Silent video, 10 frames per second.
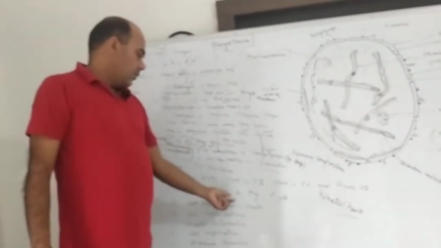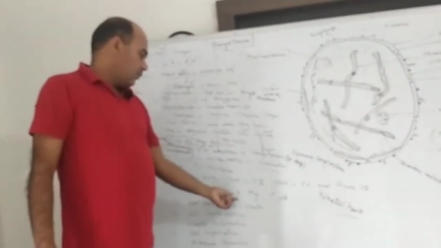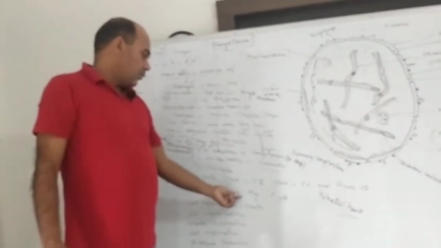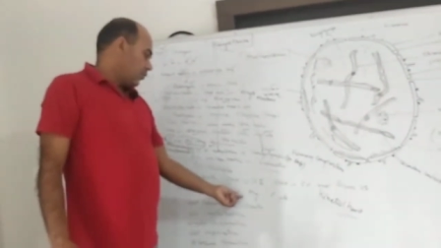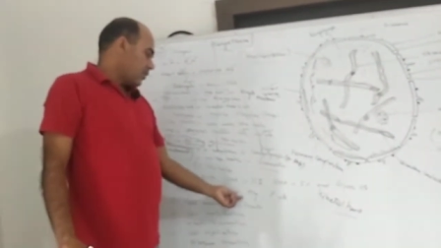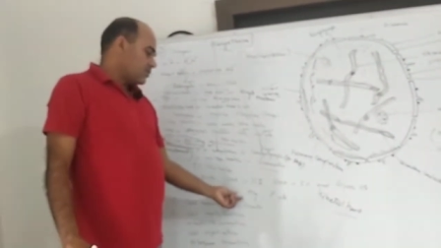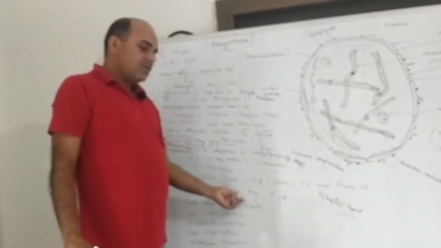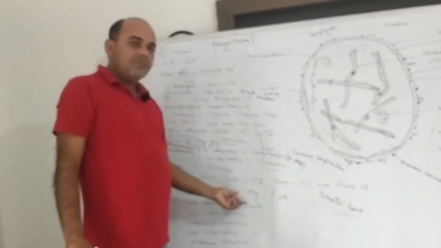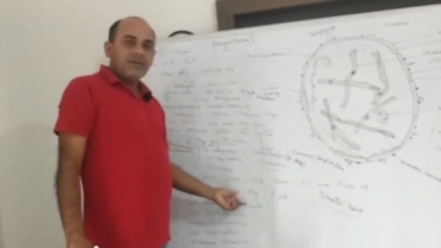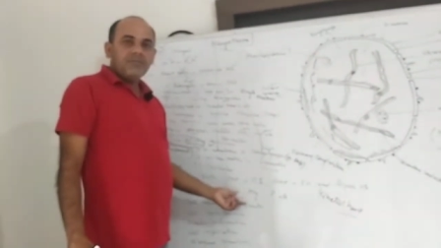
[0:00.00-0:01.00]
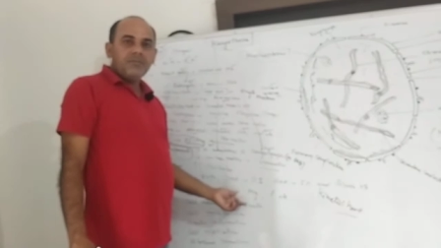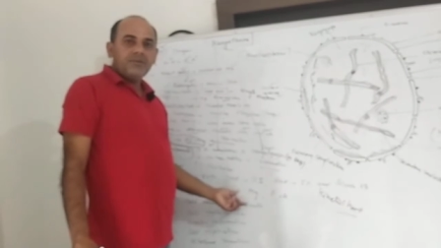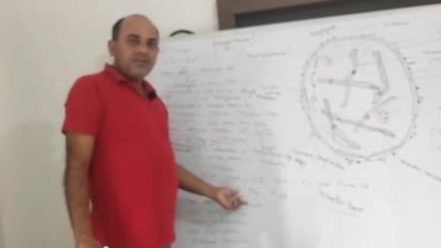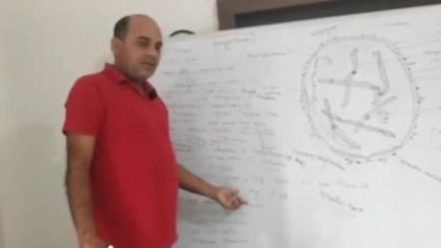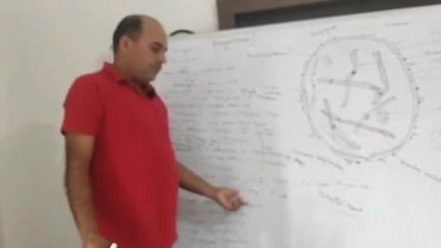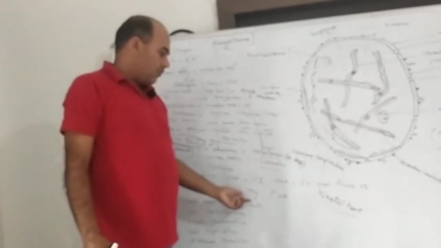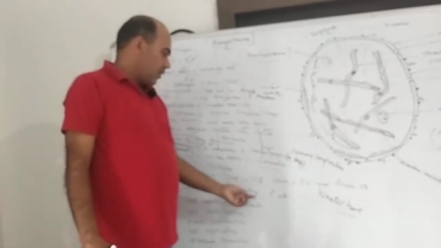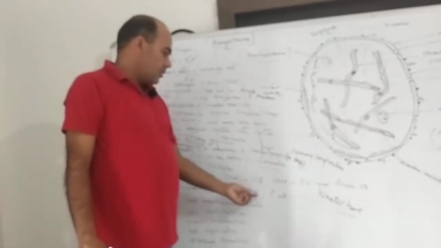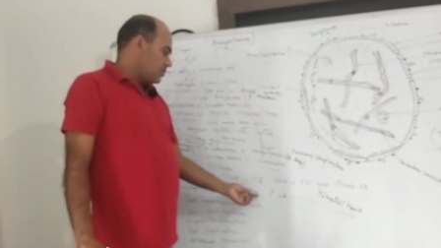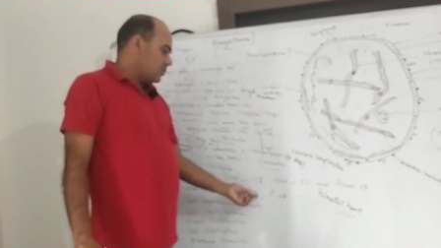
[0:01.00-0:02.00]
potassium may be present,
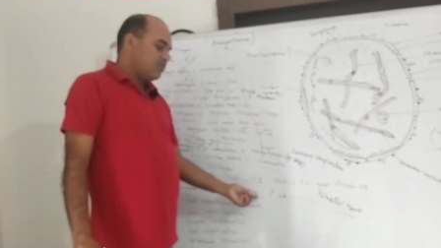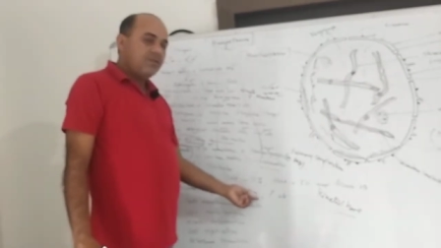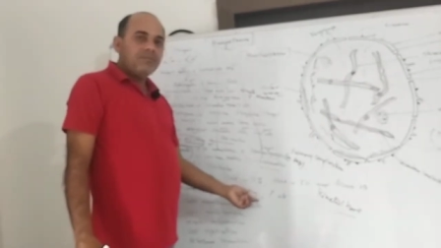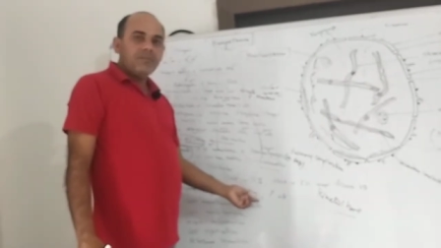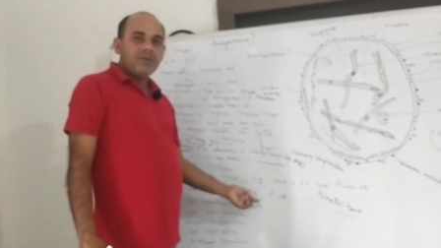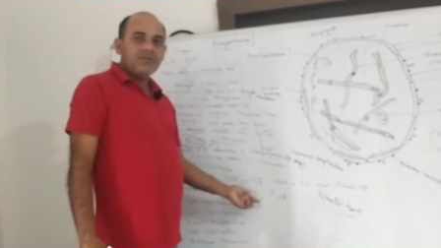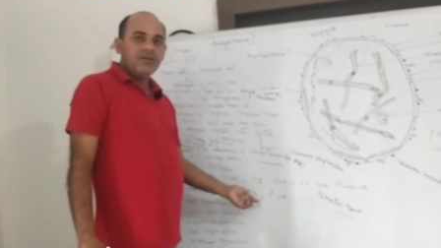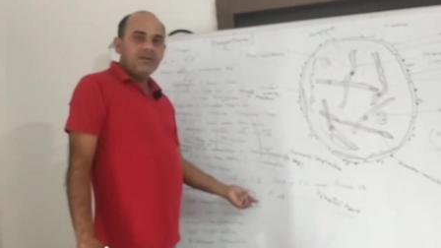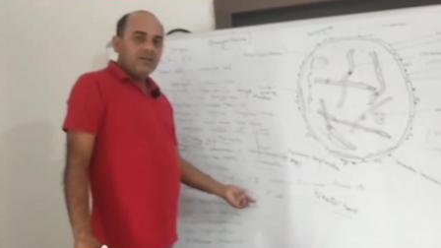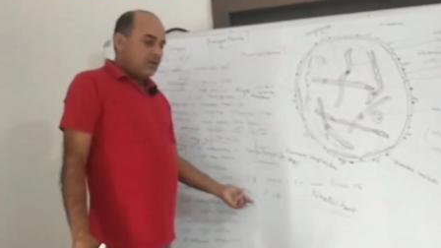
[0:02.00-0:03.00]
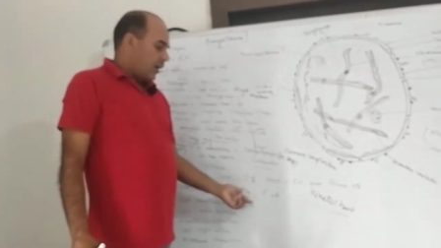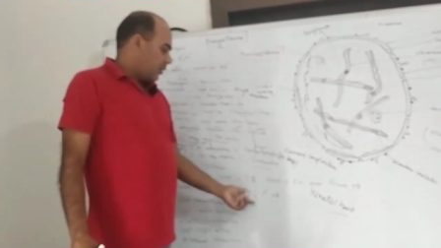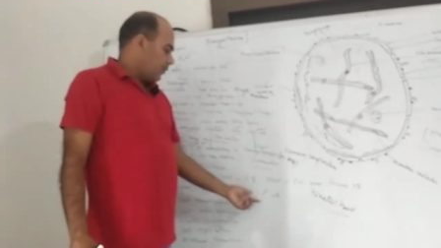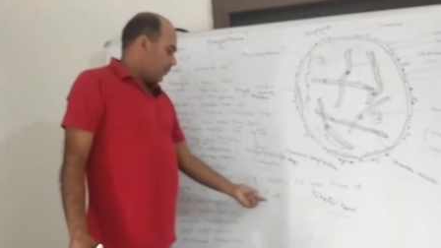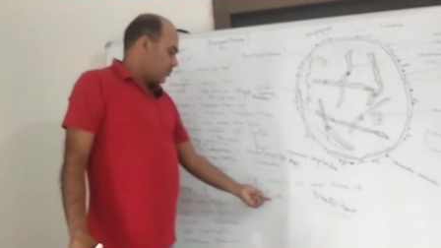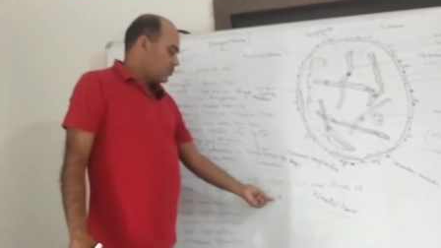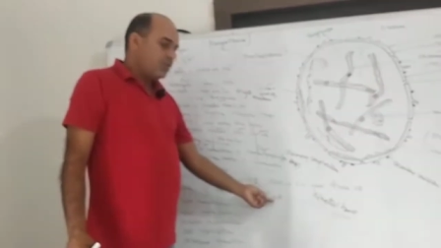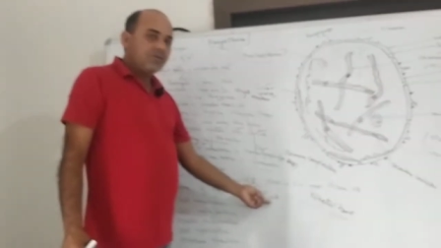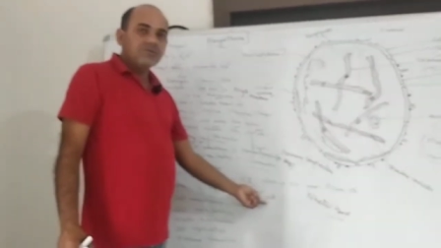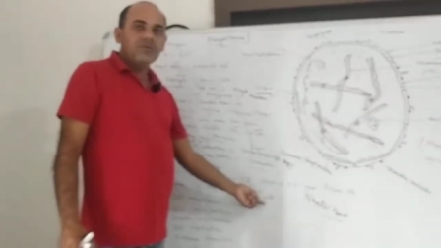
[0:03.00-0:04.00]
magnesium may be present, and the
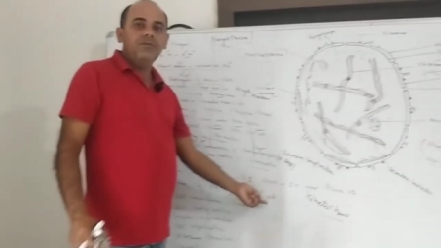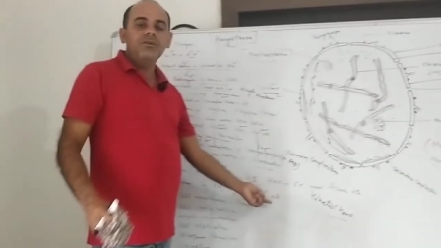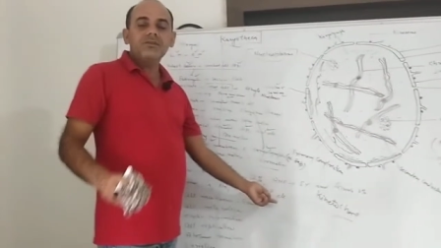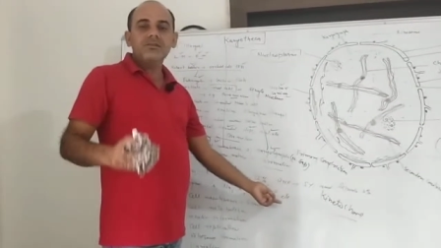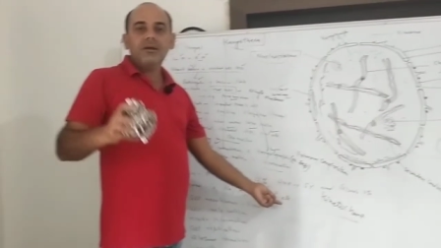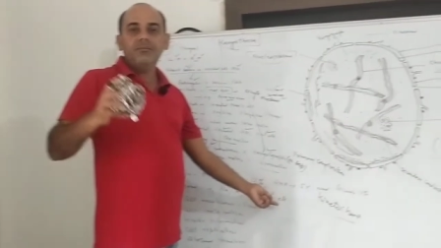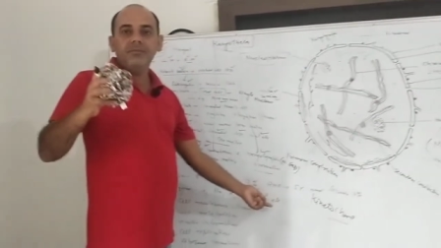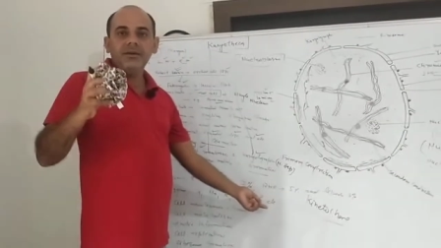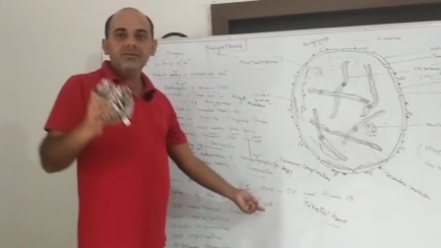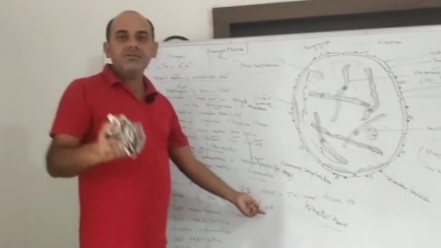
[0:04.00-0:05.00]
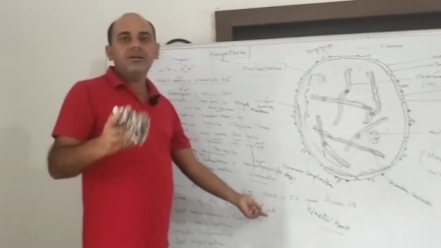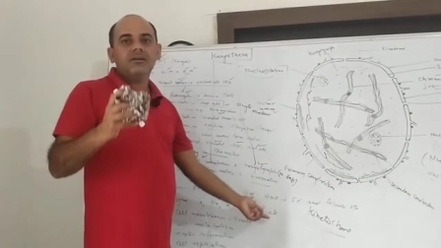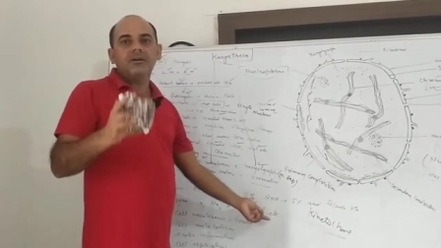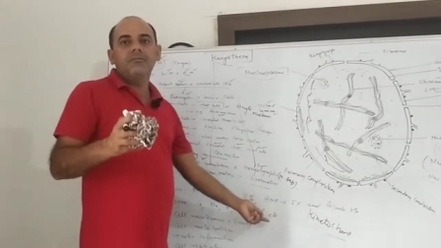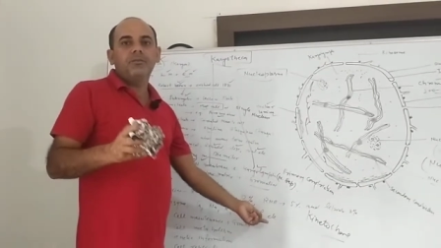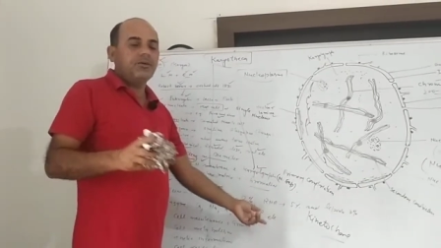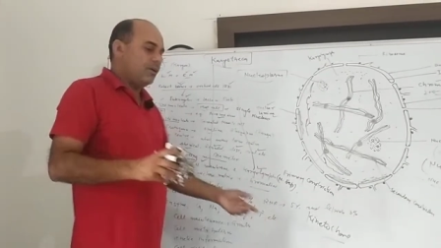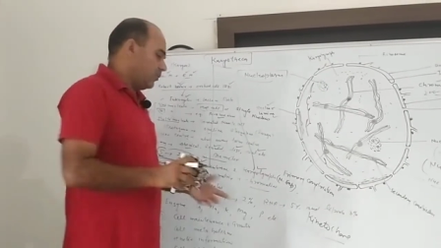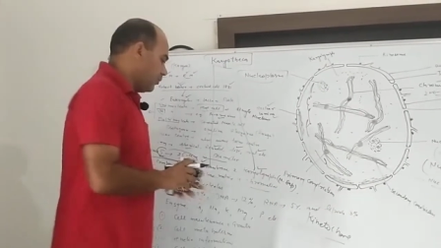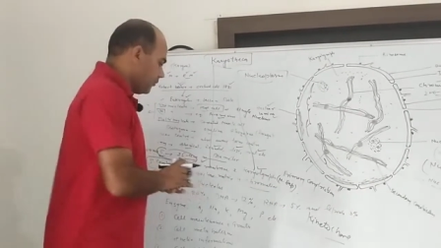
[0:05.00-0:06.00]
phosphorus, which is the major
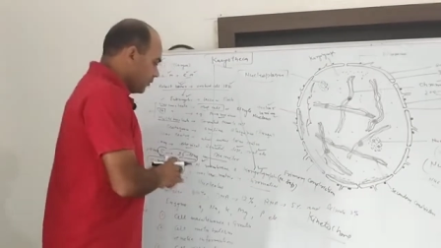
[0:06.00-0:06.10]
component of